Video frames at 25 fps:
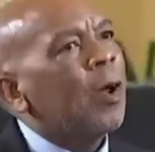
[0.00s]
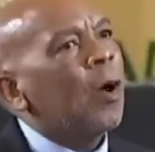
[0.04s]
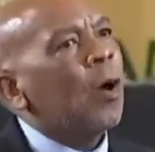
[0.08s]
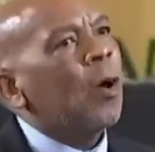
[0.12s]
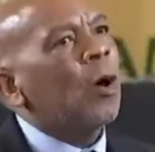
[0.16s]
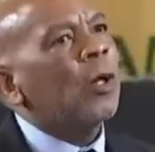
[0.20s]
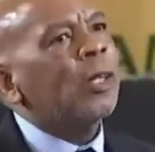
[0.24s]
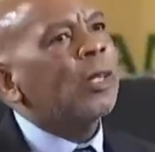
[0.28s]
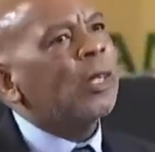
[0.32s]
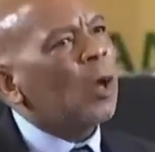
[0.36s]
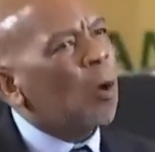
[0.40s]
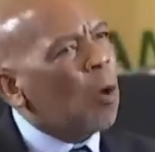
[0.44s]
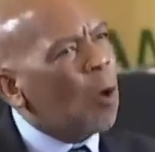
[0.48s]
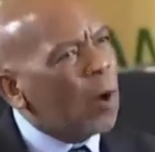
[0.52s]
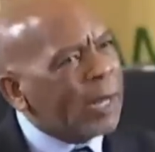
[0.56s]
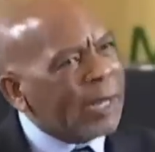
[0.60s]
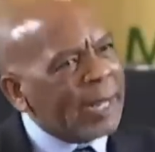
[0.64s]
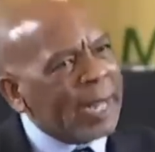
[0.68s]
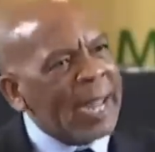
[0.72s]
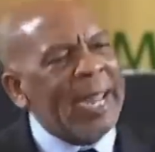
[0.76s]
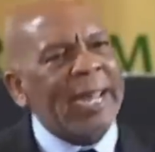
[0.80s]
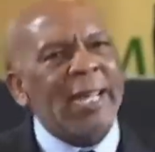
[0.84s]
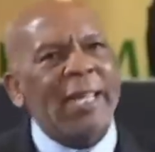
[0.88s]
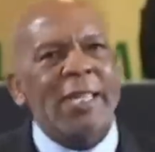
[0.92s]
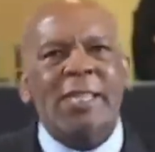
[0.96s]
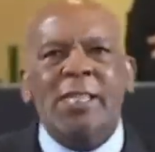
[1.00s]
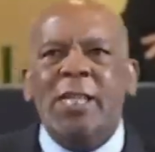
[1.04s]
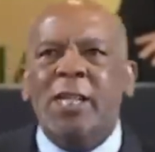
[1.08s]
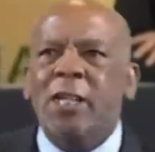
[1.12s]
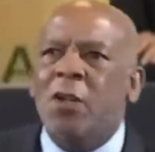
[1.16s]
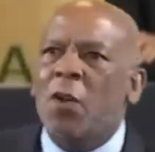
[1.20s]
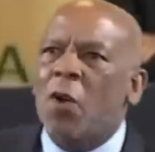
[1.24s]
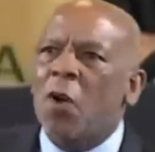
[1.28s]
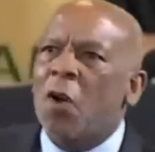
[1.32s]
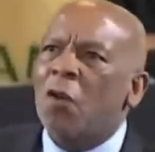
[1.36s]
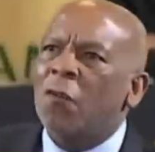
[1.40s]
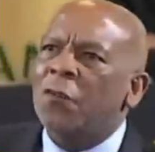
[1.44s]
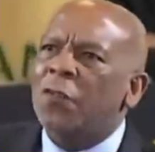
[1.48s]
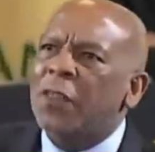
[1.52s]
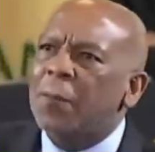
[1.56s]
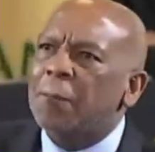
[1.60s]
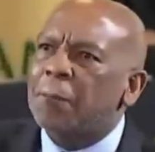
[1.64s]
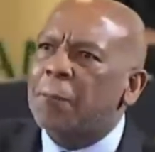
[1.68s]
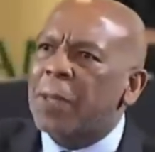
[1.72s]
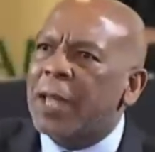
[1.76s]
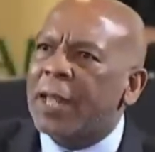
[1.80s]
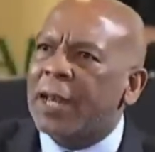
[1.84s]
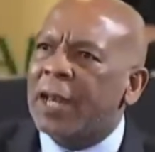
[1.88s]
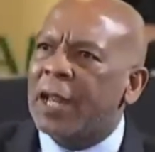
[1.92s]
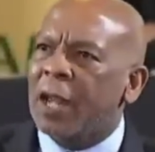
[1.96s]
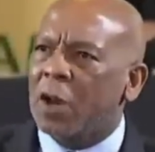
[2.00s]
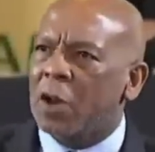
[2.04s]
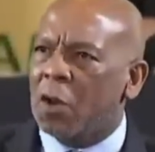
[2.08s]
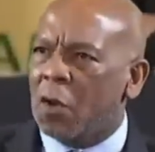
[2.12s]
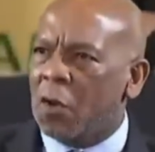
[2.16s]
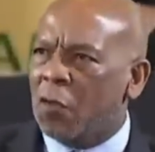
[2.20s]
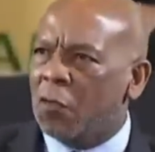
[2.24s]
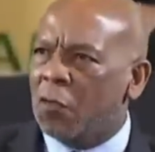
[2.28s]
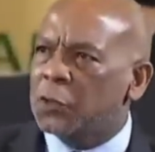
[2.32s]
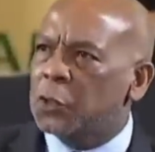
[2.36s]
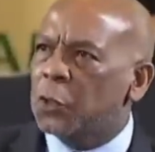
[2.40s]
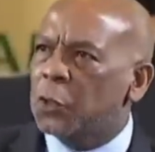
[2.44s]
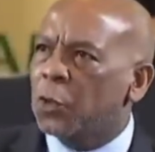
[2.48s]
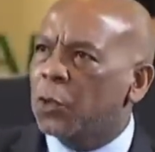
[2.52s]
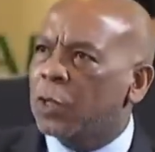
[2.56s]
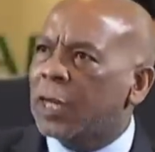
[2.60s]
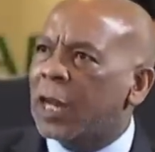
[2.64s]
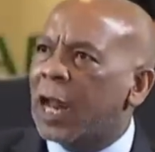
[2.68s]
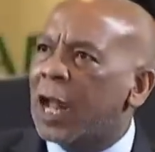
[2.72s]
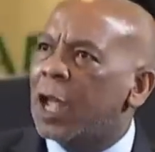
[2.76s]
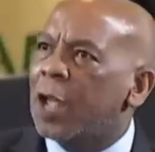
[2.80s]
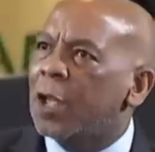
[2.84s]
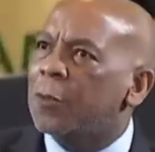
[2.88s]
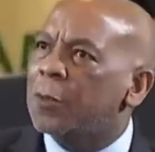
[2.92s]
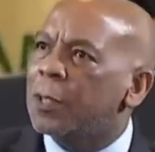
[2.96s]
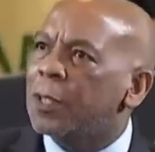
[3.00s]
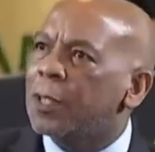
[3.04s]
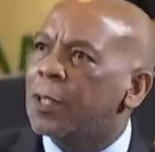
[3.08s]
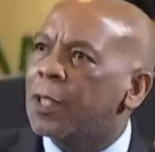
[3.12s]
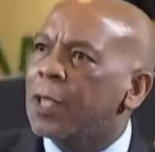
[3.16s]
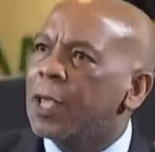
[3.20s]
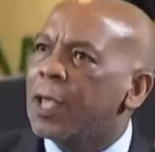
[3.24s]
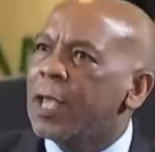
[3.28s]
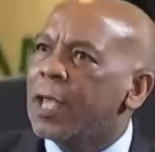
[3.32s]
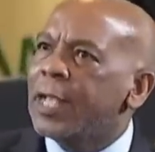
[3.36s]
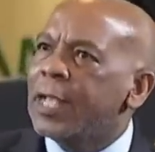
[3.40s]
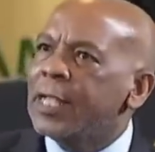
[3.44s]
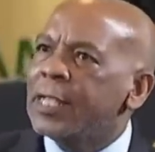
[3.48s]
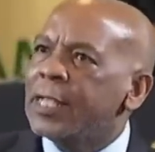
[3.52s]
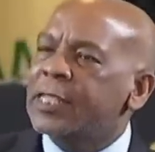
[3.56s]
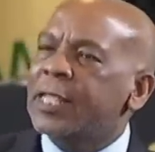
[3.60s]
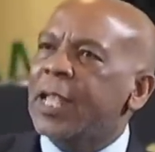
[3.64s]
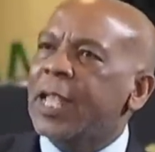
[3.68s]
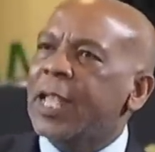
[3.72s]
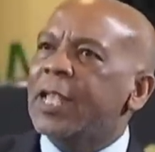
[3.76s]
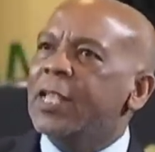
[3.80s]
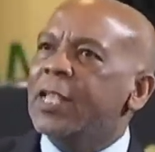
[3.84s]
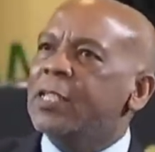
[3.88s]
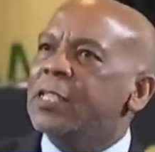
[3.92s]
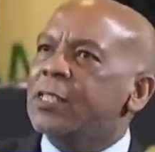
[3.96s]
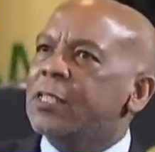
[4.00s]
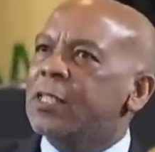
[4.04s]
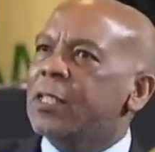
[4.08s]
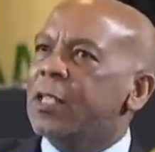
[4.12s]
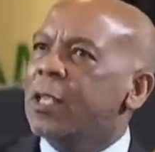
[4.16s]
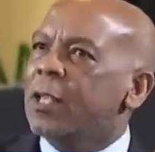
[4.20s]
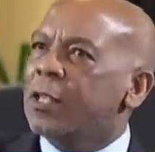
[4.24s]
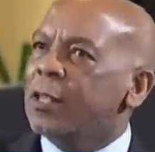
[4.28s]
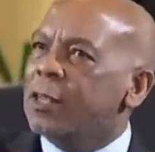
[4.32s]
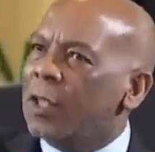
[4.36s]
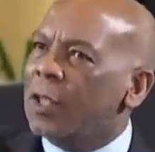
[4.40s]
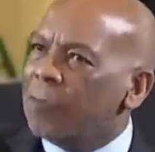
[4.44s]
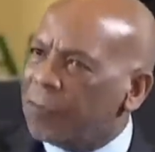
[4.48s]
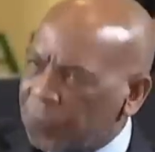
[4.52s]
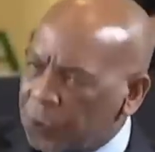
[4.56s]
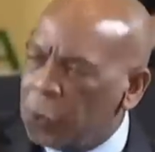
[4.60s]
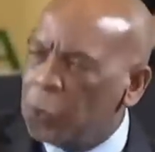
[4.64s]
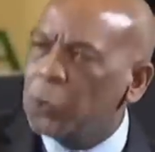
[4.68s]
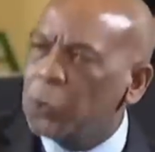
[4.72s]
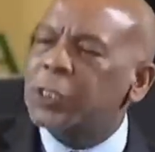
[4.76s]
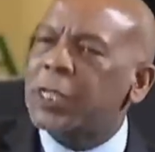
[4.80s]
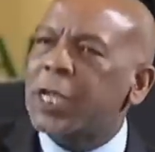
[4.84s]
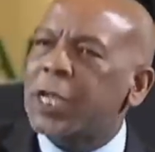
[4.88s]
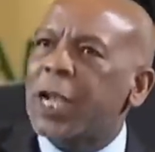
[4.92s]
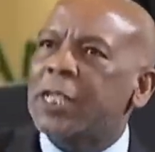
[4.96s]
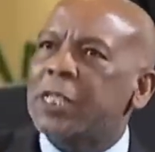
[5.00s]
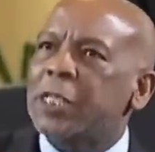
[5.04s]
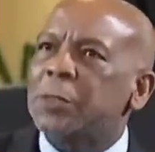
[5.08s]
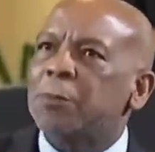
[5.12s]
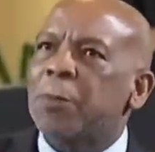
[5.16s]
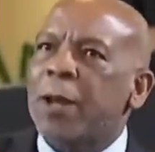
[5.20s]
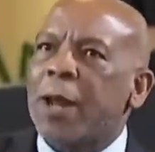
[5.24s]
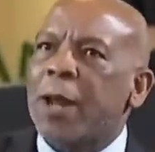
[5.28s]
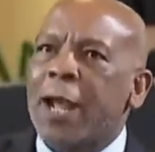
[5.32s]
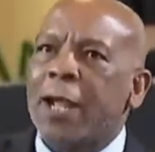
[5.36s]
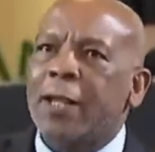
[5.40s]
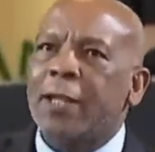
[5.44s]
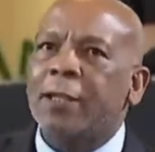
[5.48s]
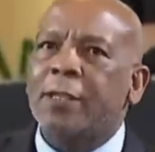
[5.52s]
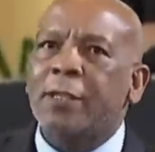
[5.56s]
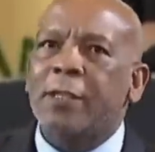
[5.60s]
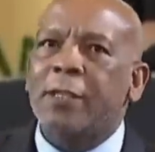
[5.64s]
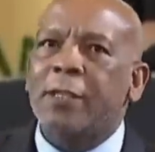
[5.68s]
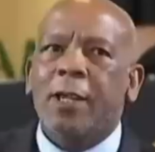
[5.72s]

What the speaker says: On the occasion of the burial of Joe Kavi, he says the future is bright,